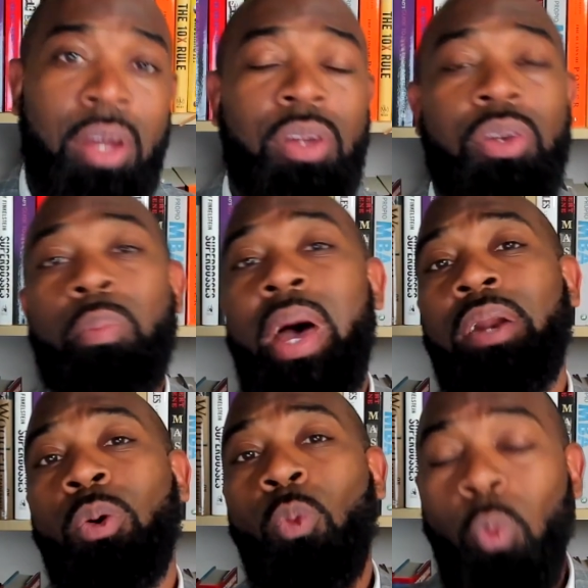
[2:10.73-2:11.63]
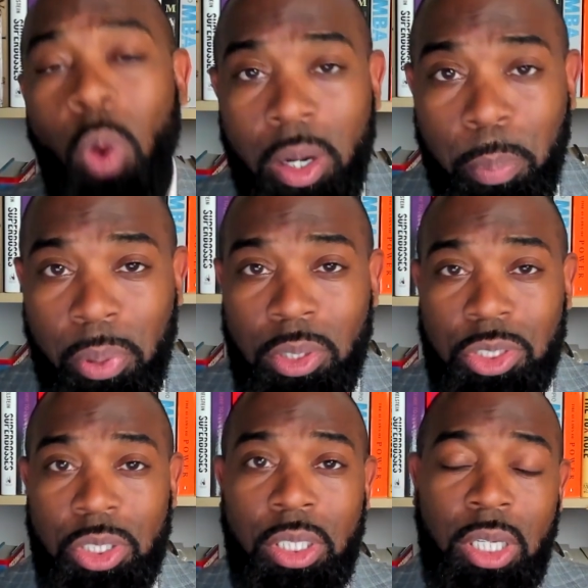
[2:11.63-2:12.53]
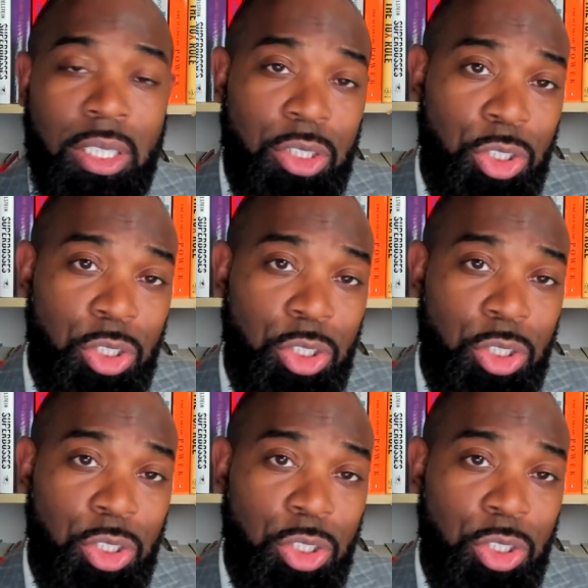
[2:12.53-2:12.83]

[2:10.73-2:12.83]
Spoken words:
No matter what a person is